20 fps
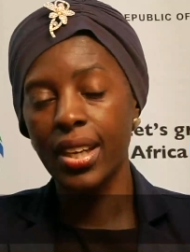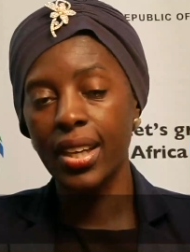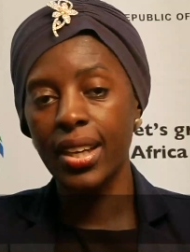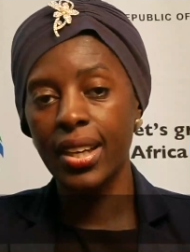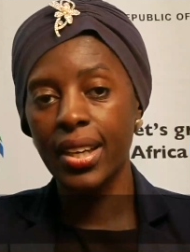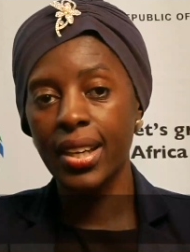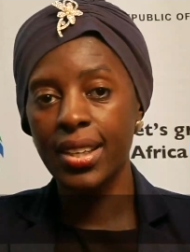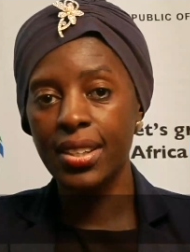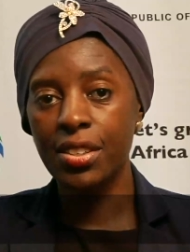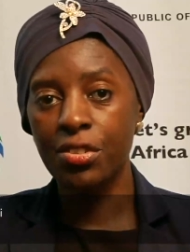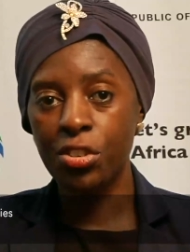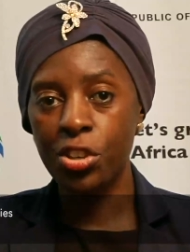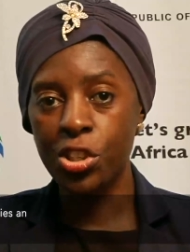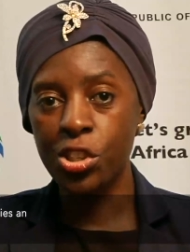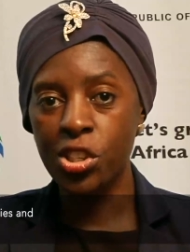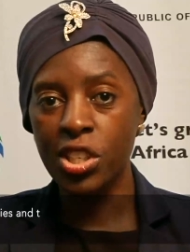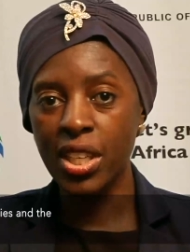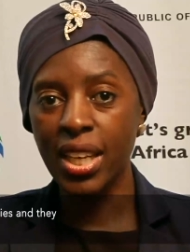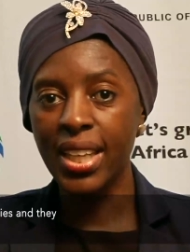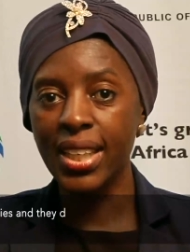
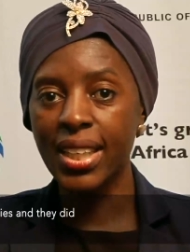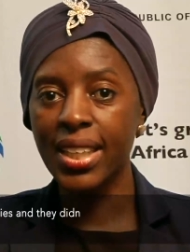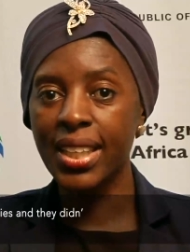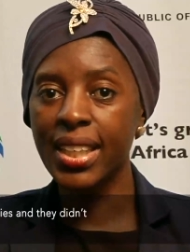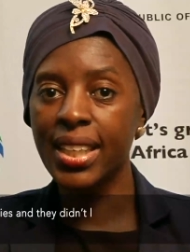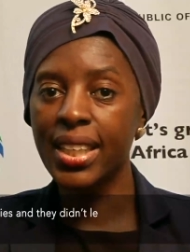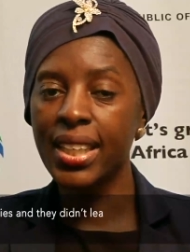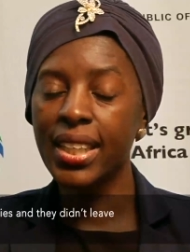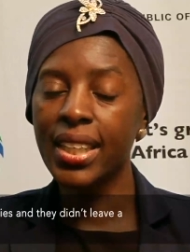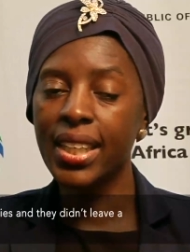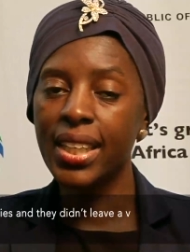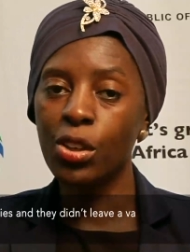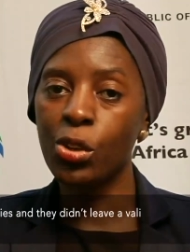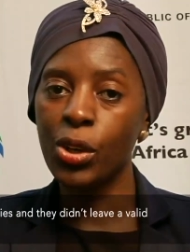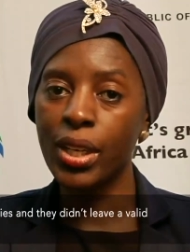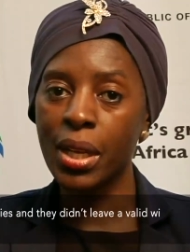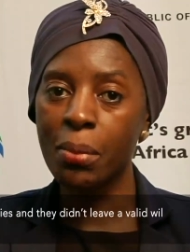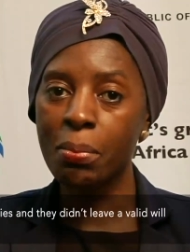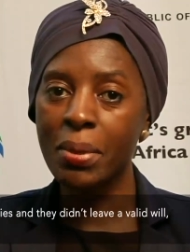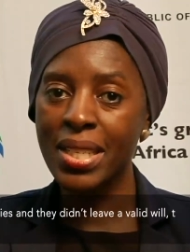unfortunately, when
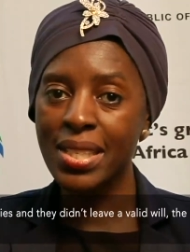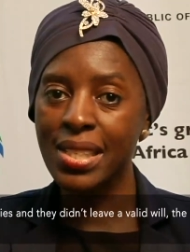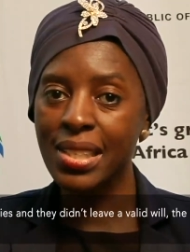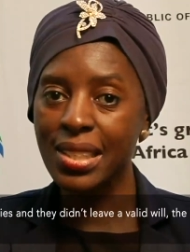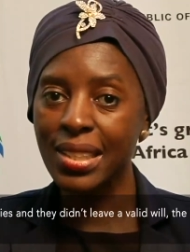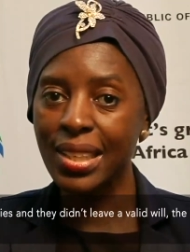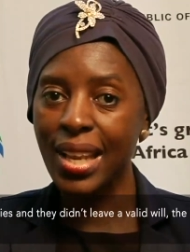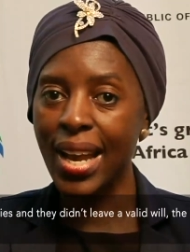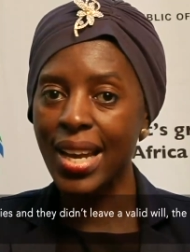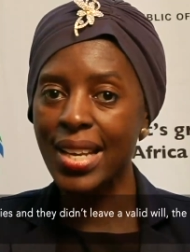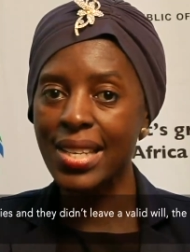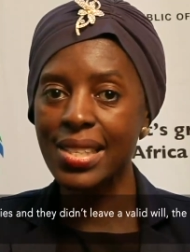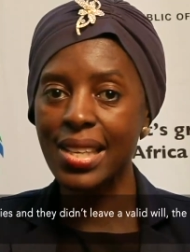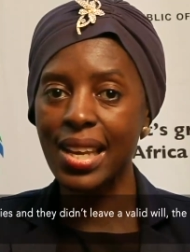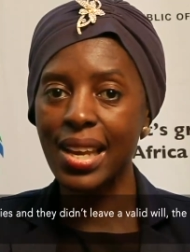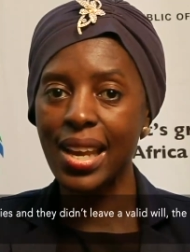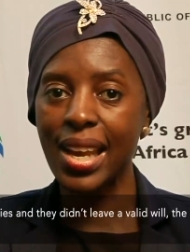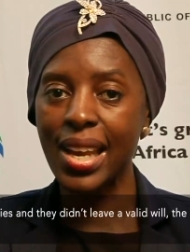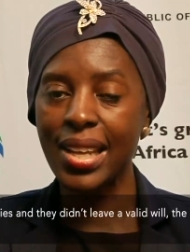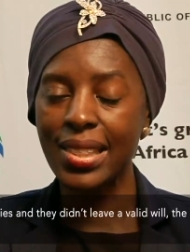a person dies
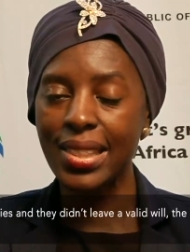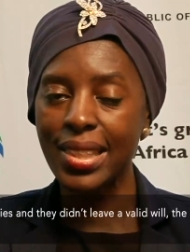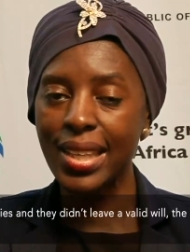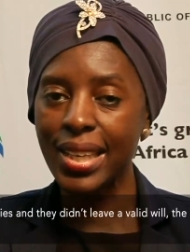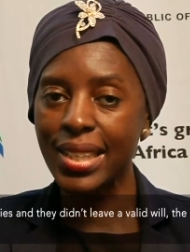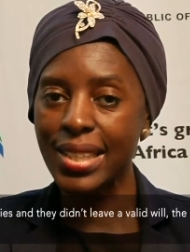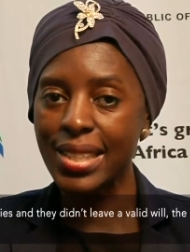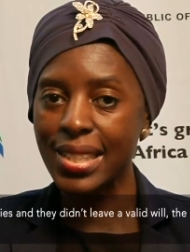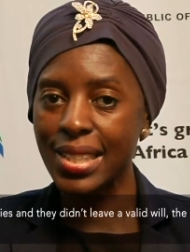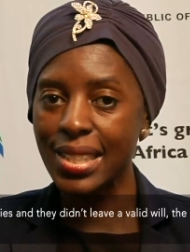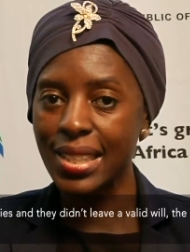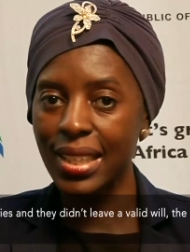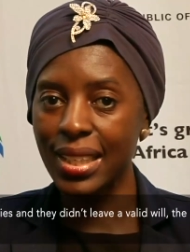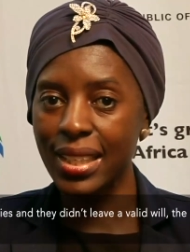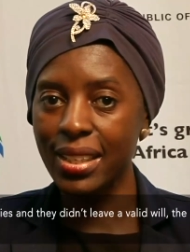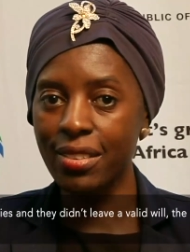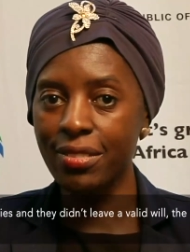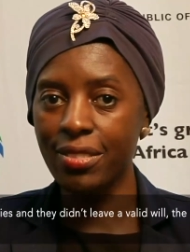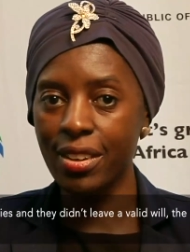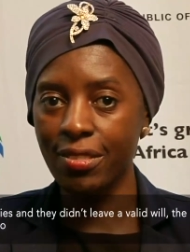and they didn't
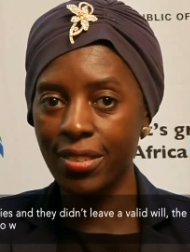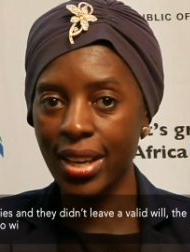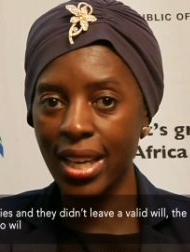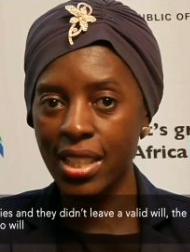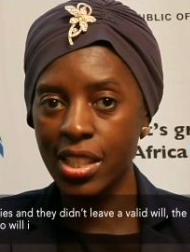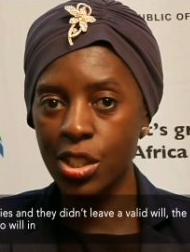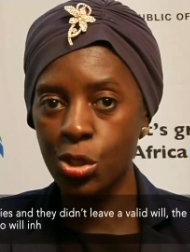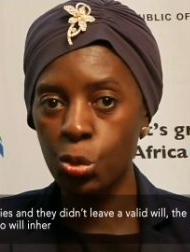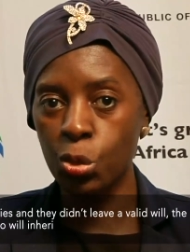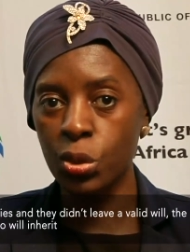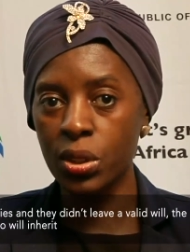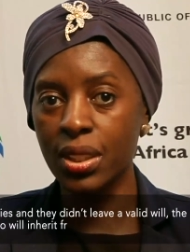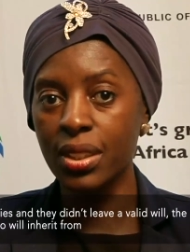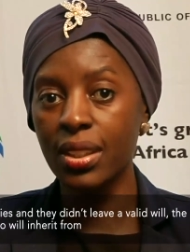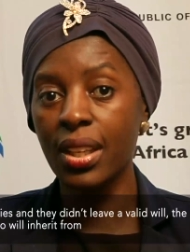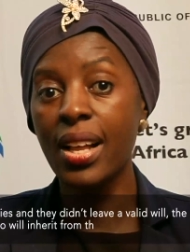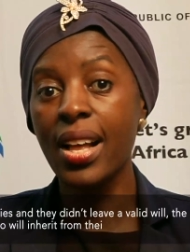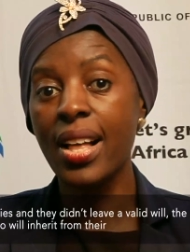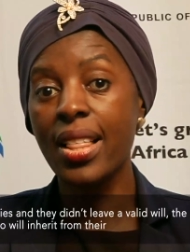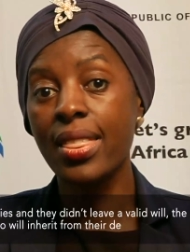leave a valid will,
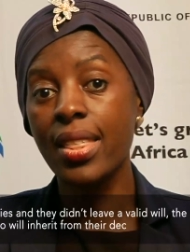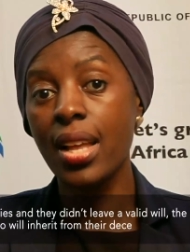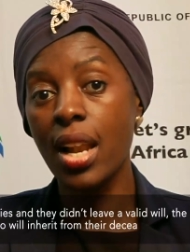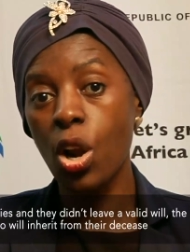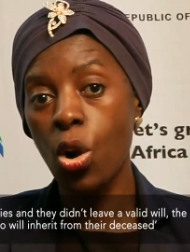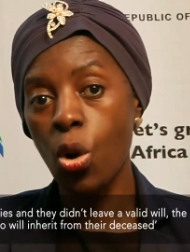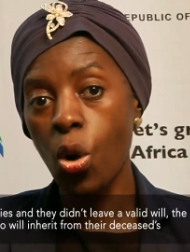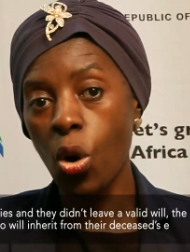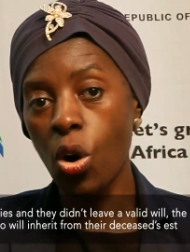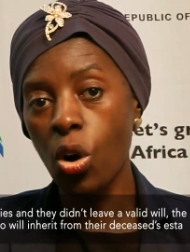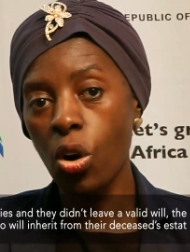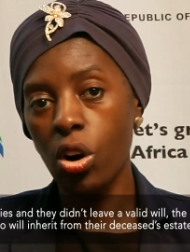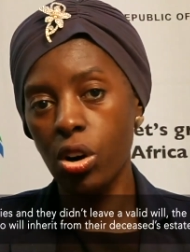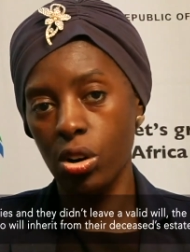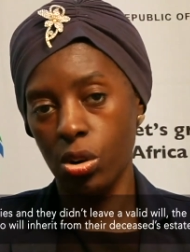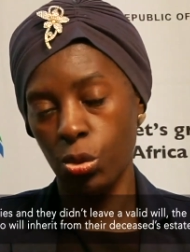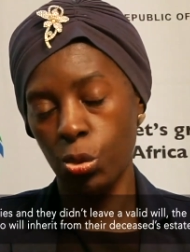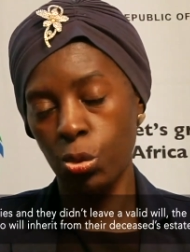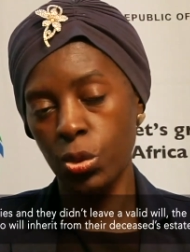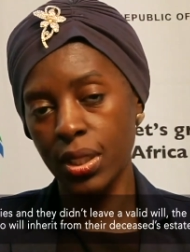the law
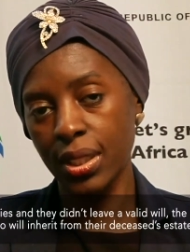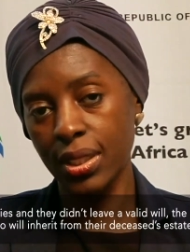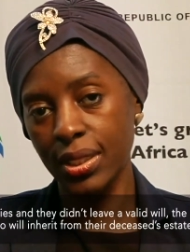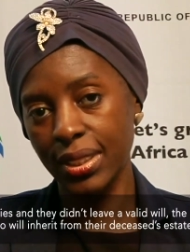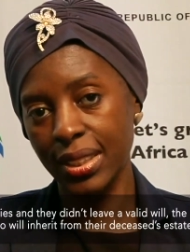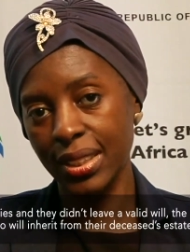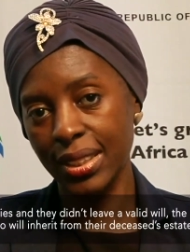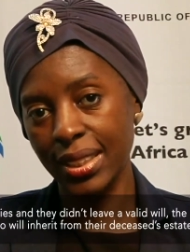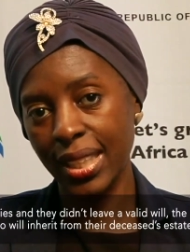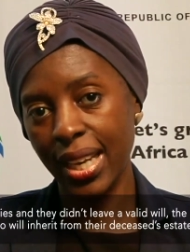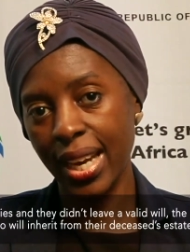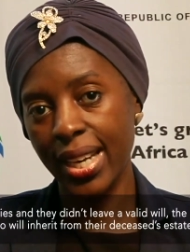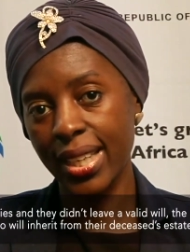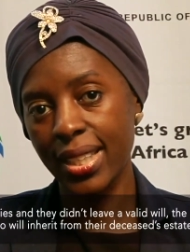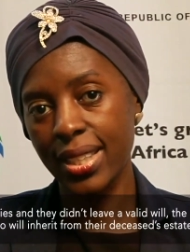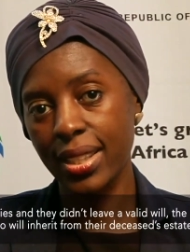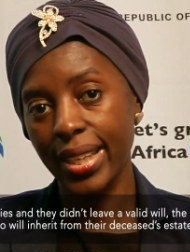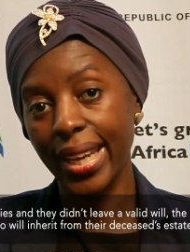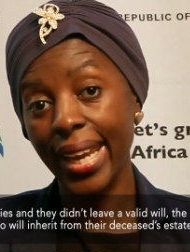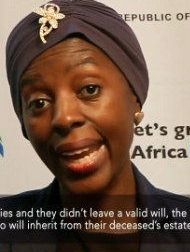will decide
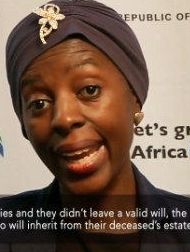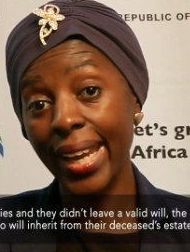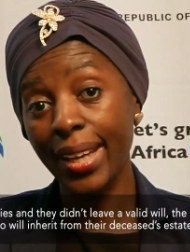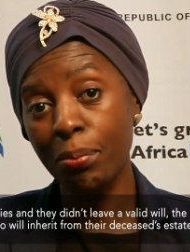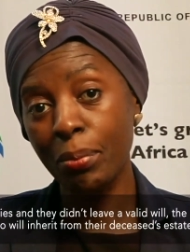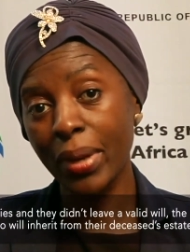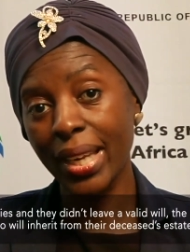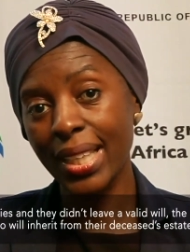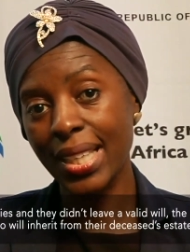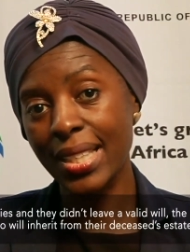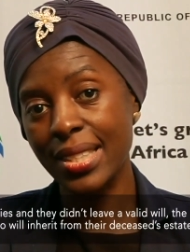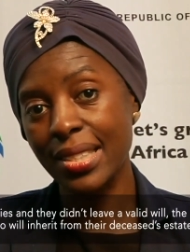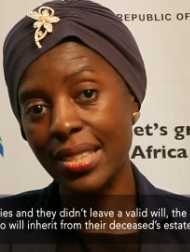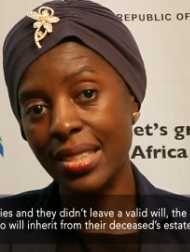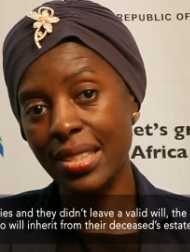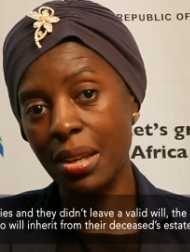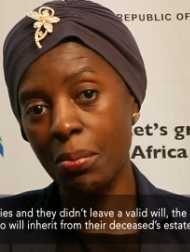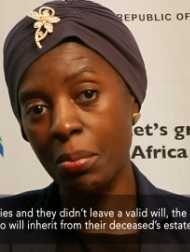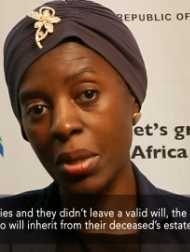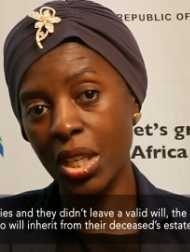and make a
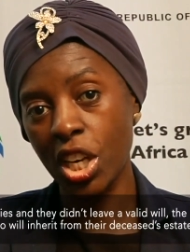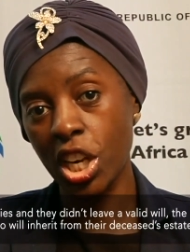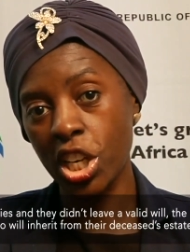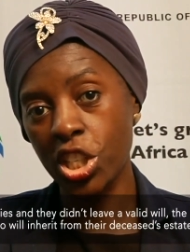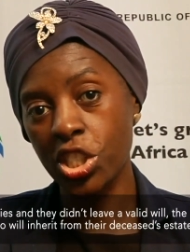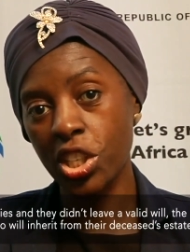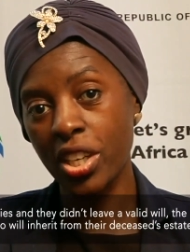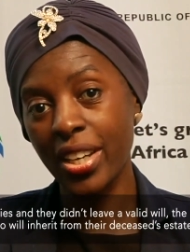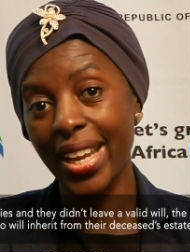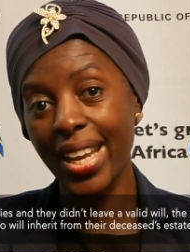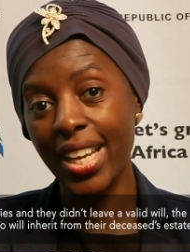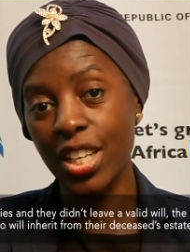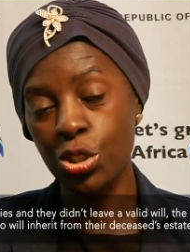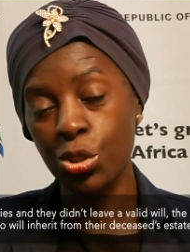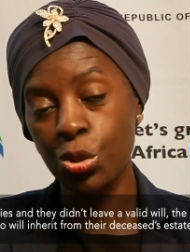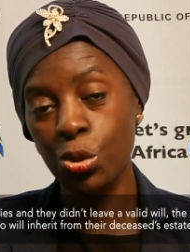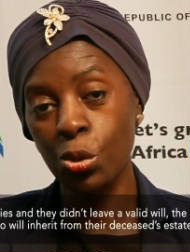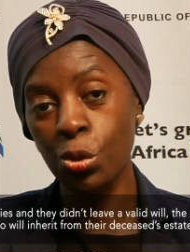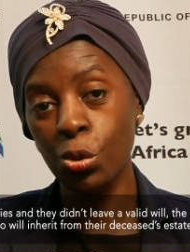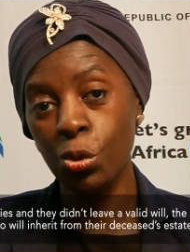determination as
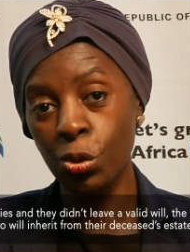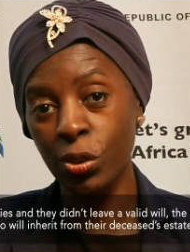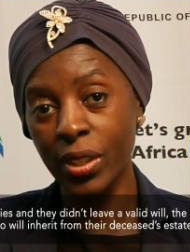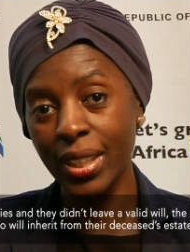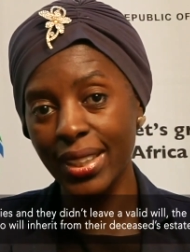to who will